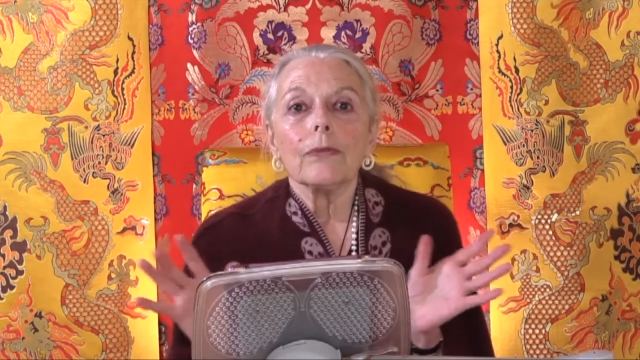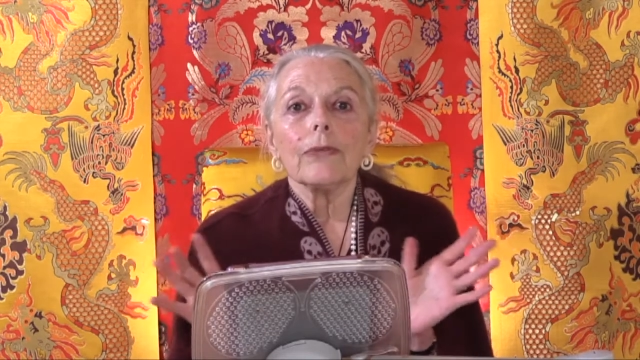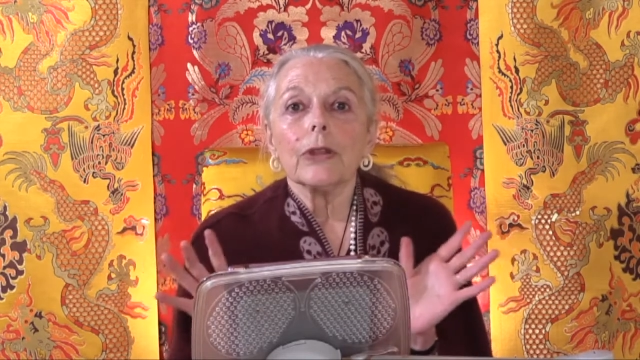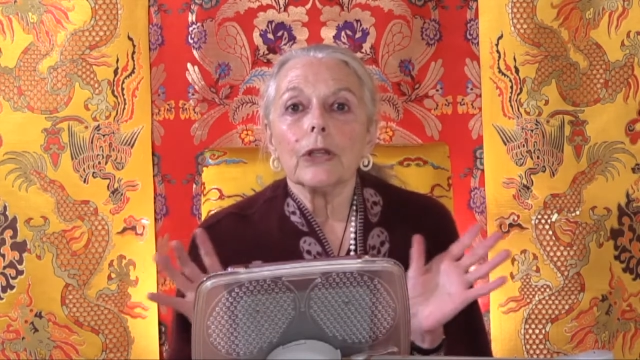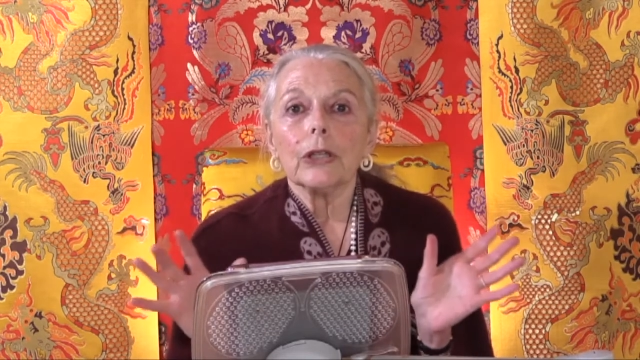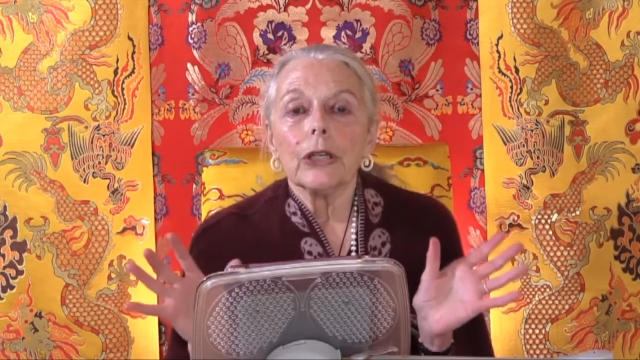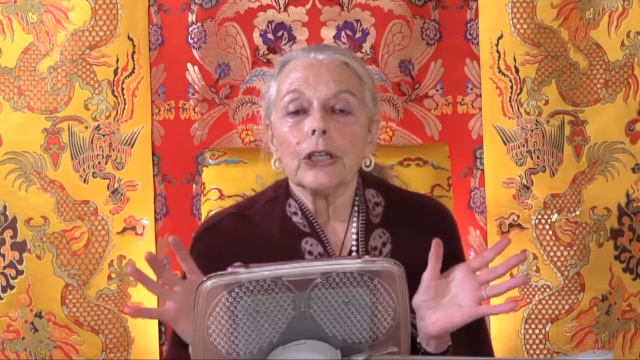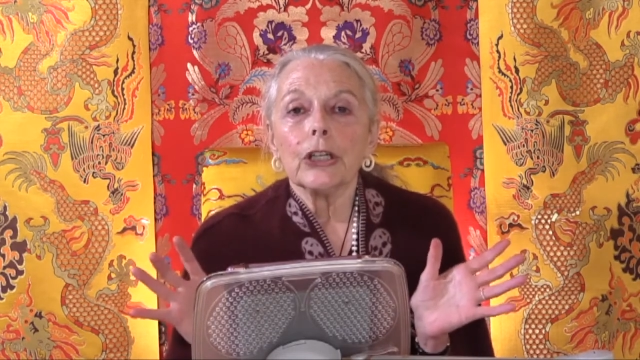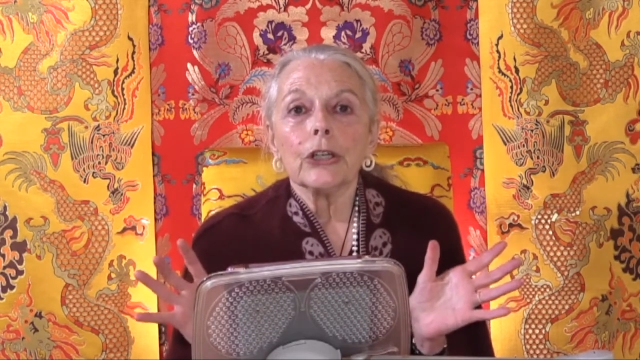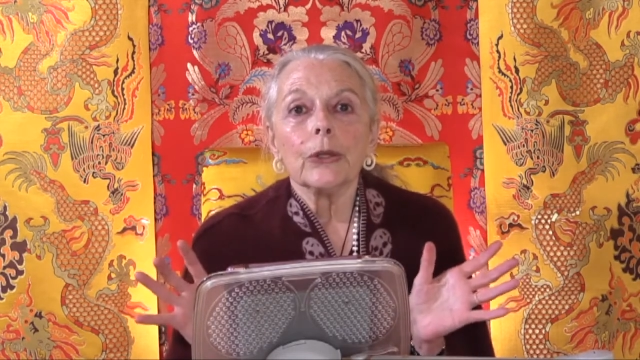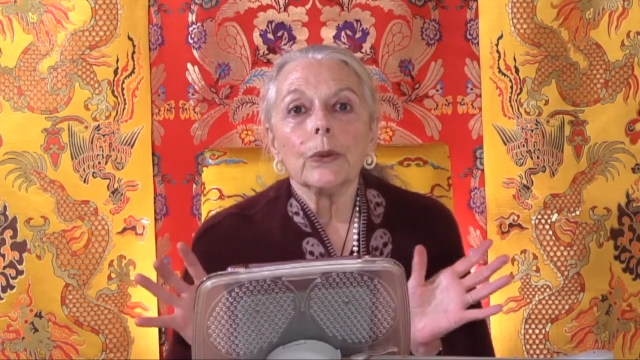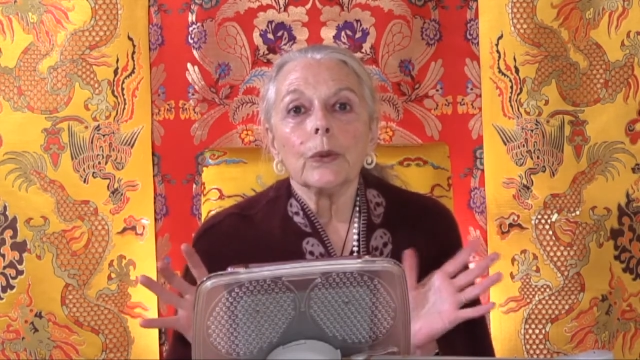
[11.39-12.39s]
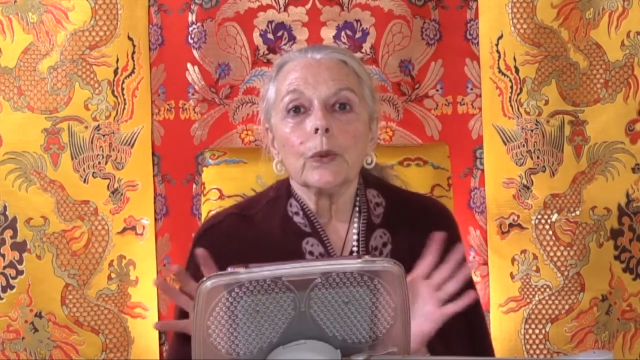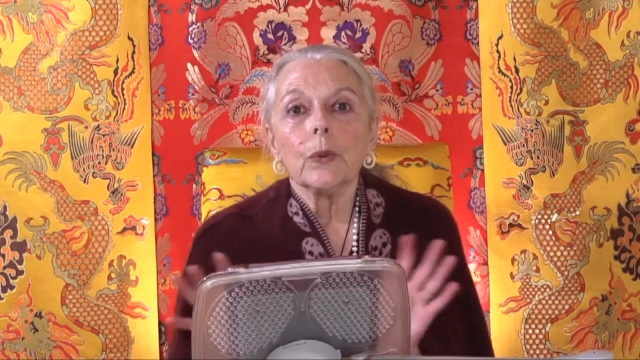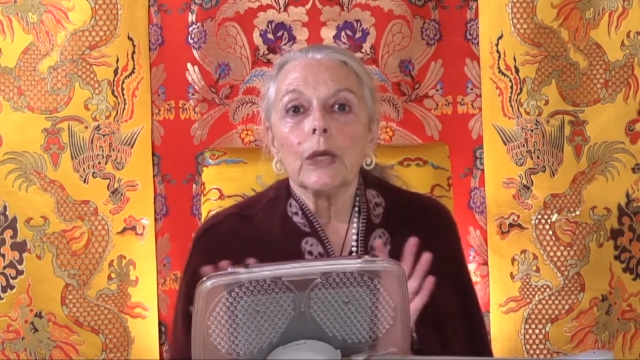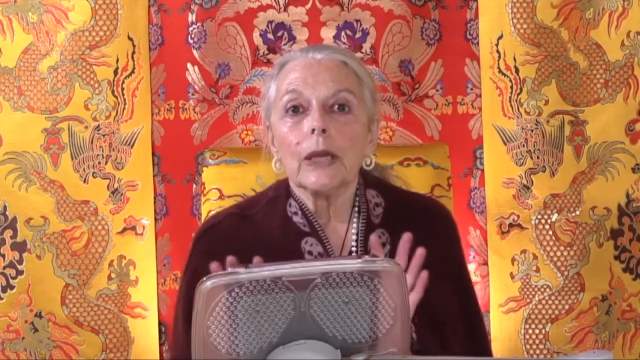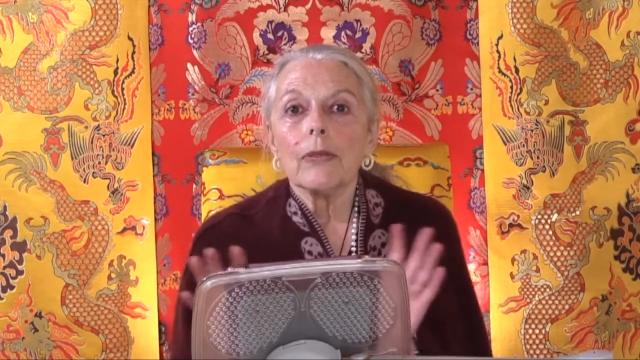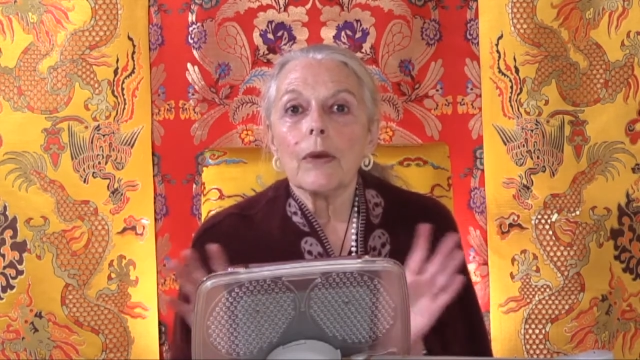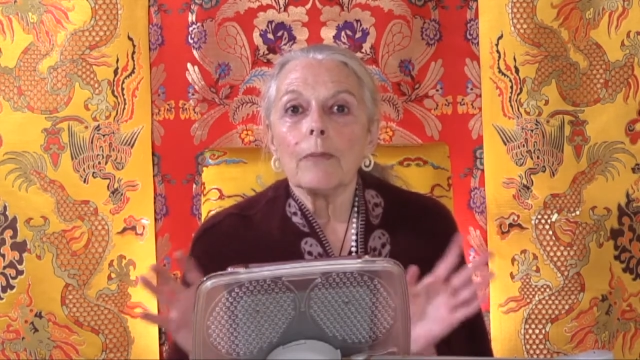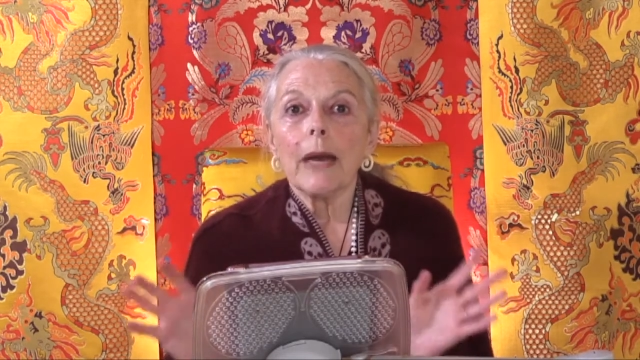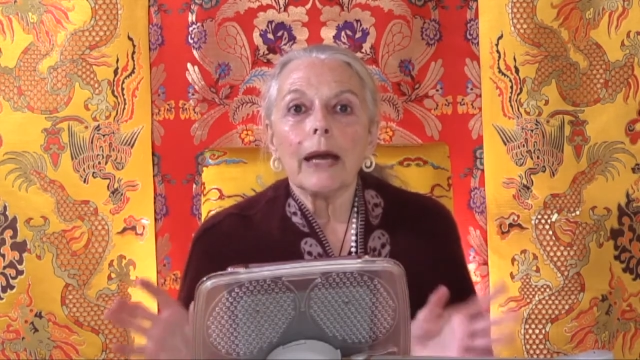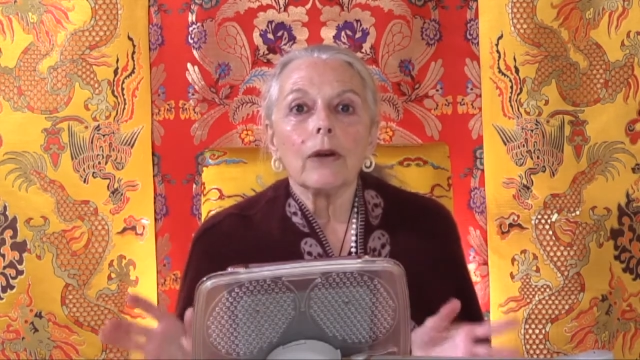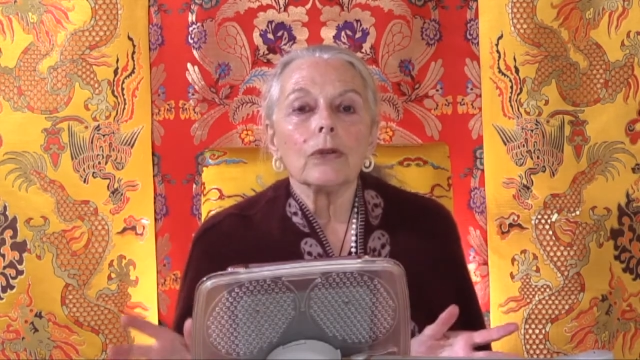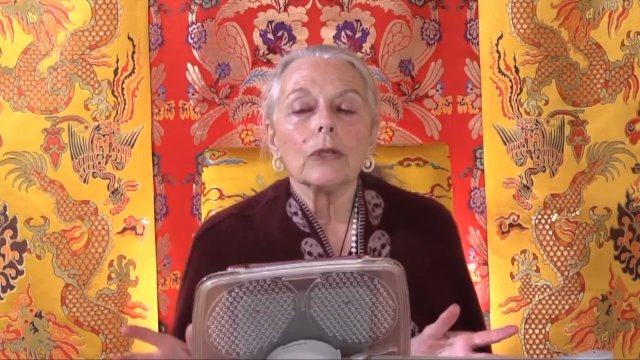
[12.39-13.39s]
of the lagoon and the
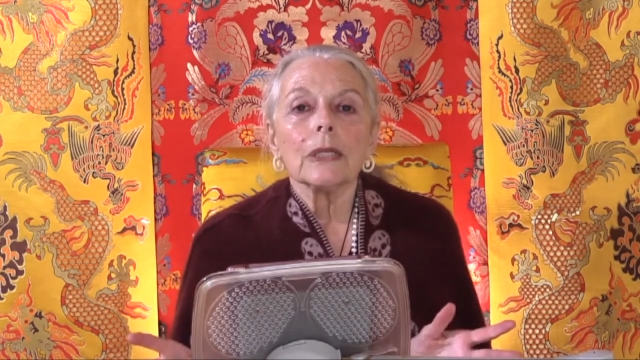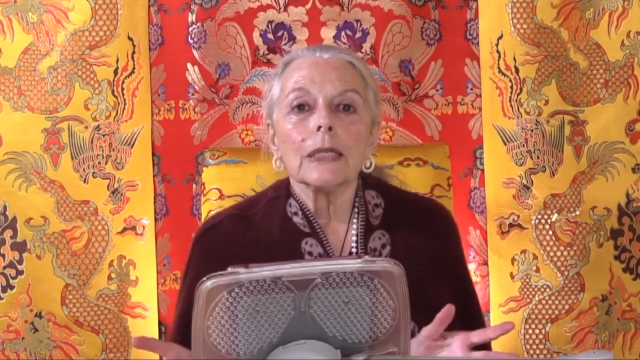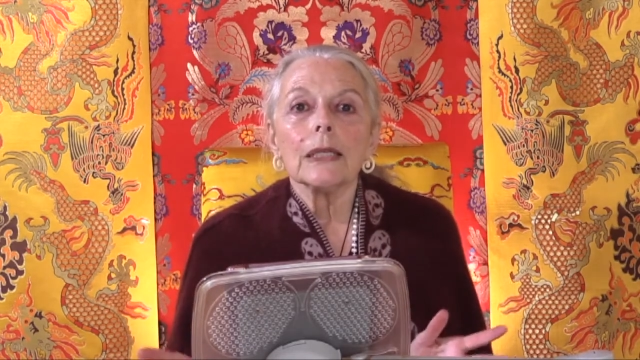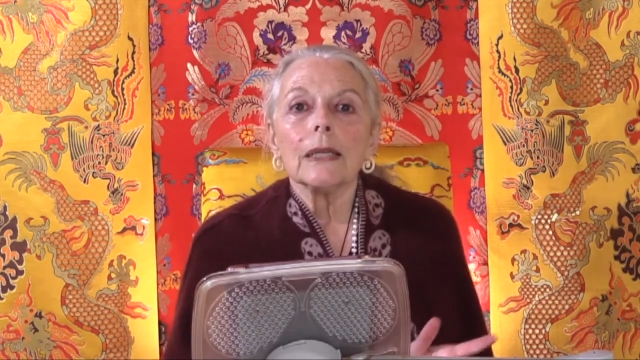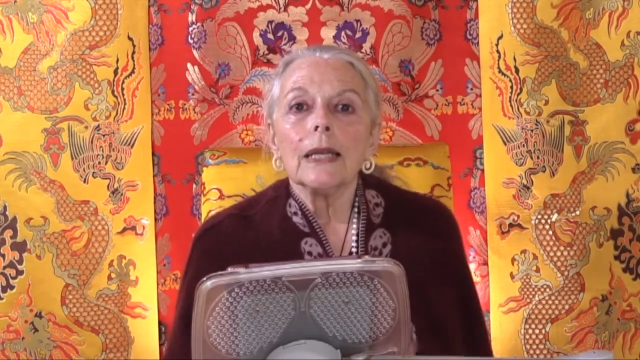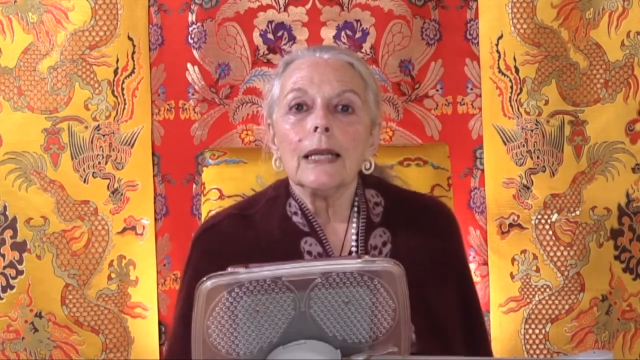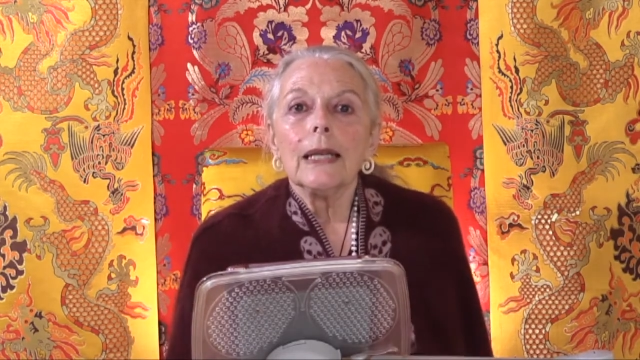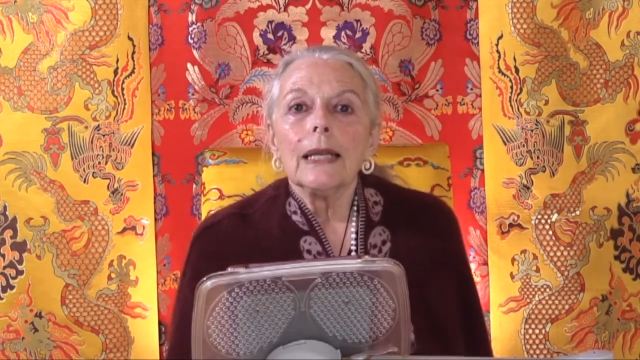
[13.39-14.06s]
mountain,